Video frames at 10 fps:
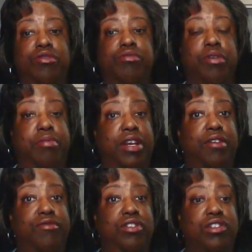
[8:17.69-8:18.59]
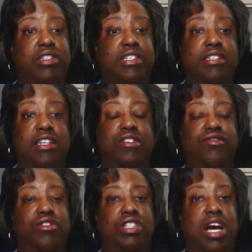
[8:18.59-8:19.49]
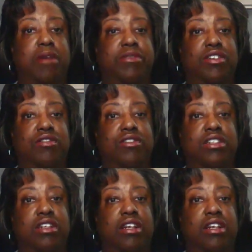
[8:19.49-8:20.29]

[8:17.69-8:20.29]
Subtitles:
you prepare for your successful job search,